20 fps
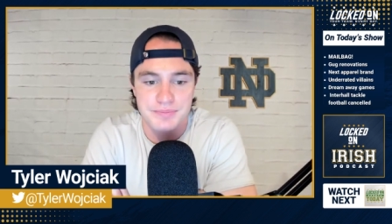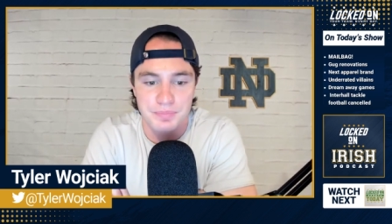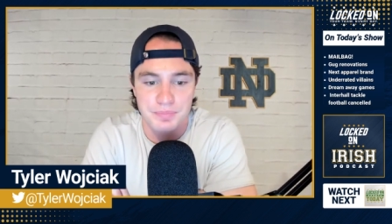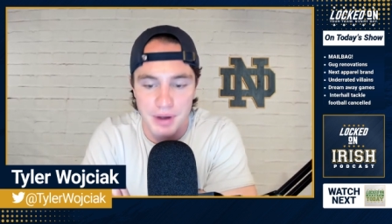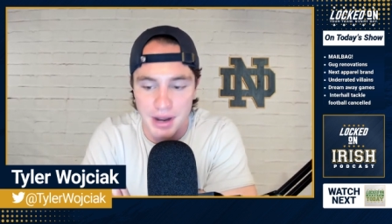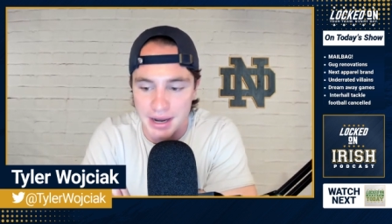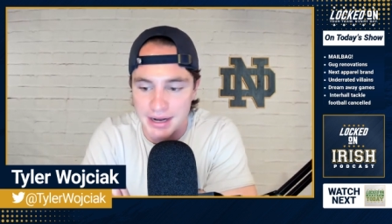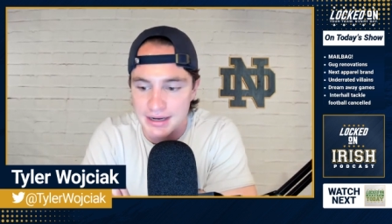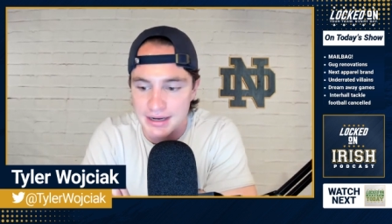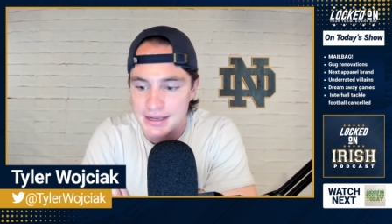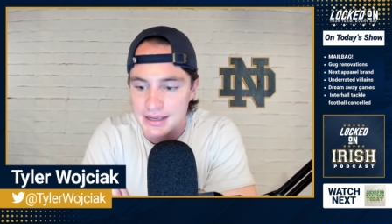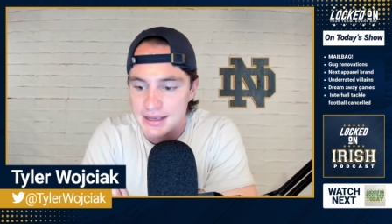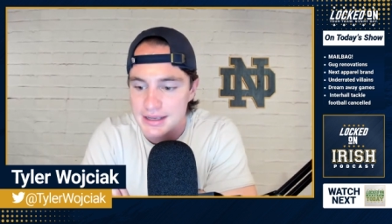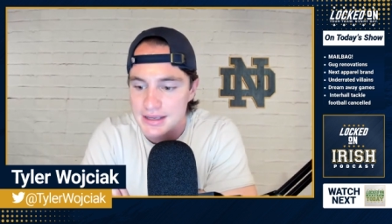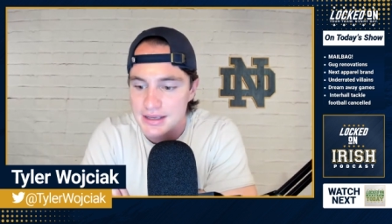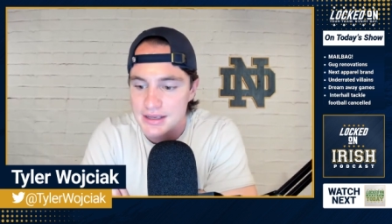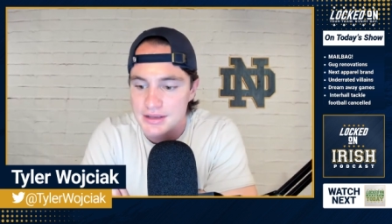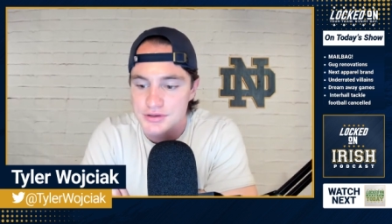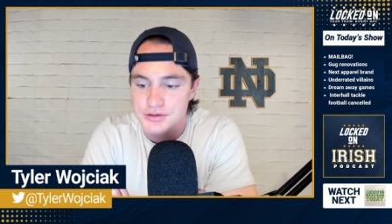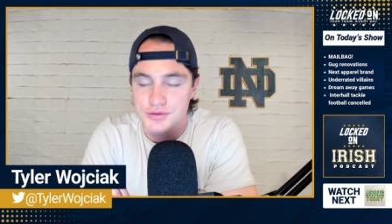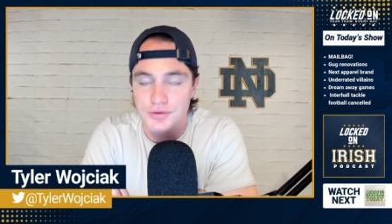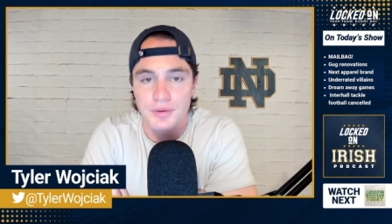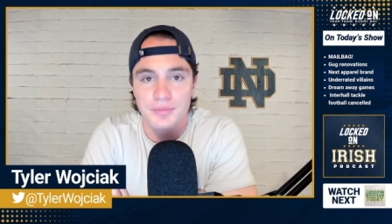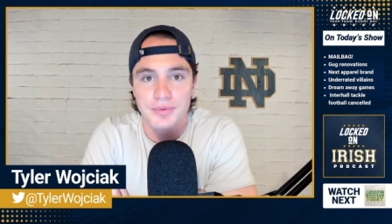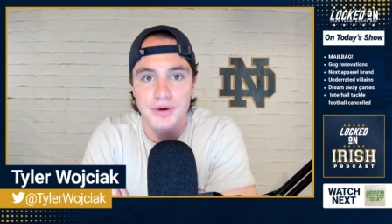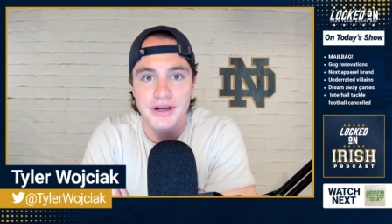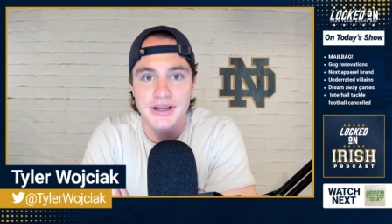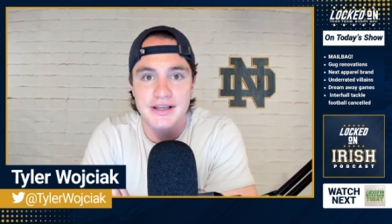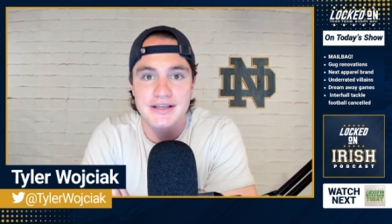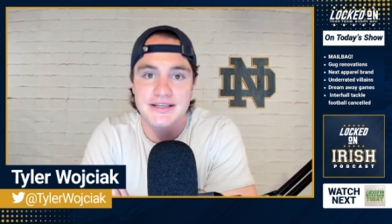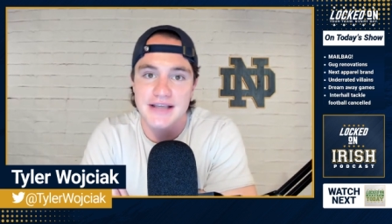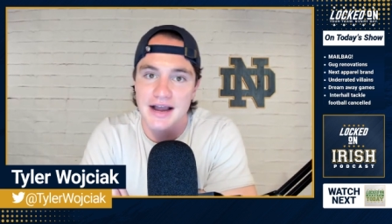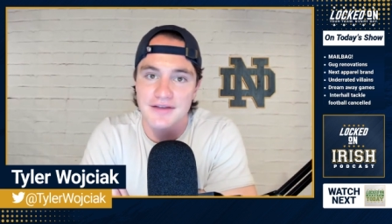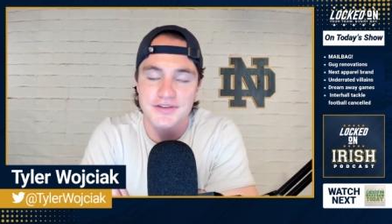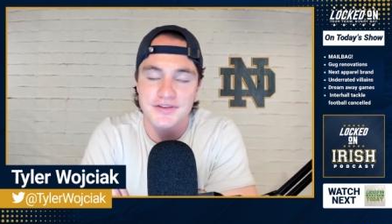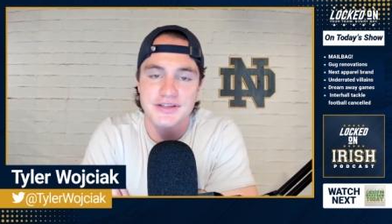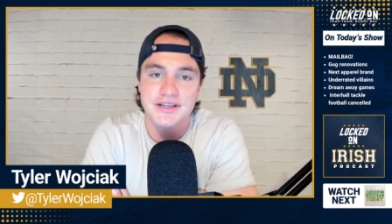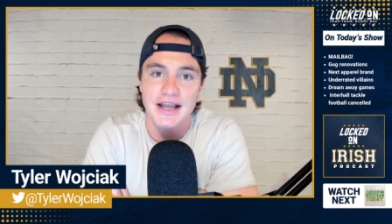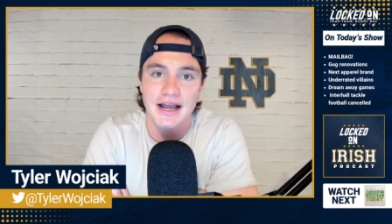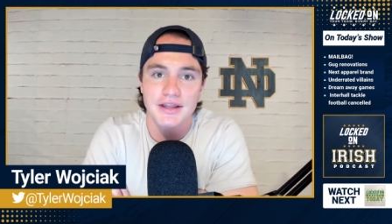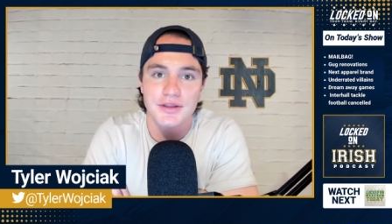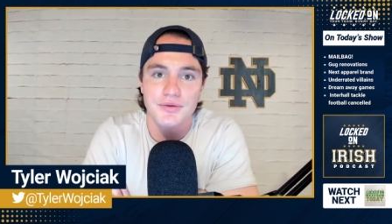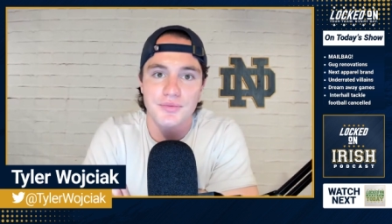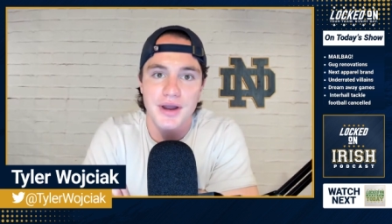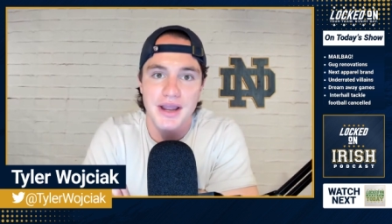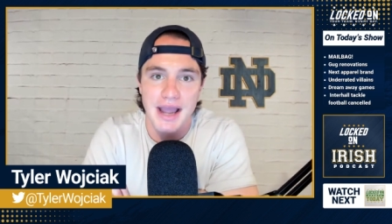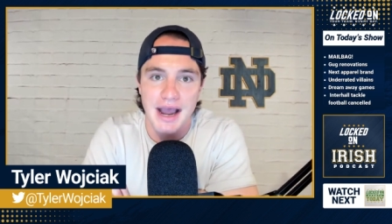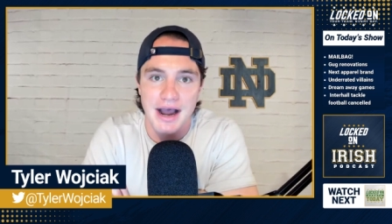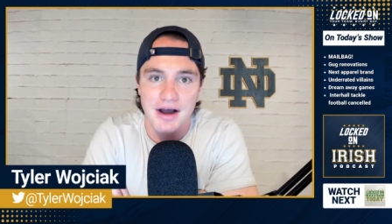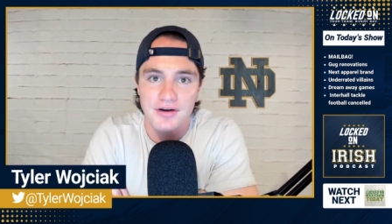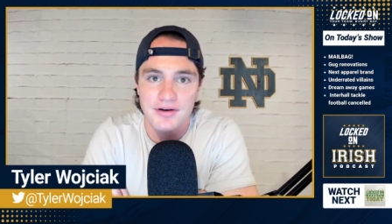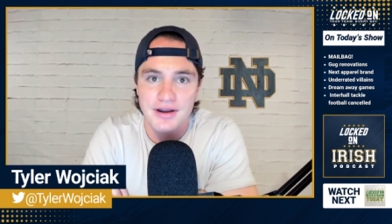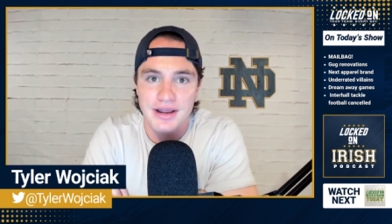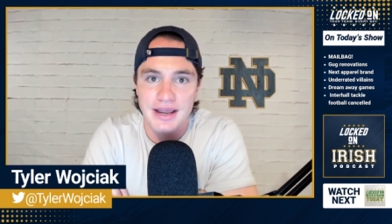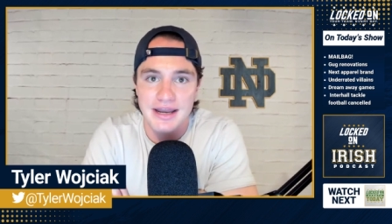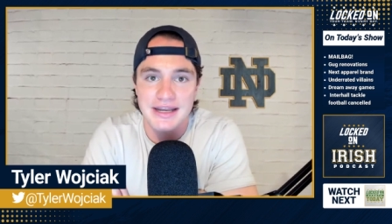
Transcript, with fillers: But Swarbrick is obviously on the way out,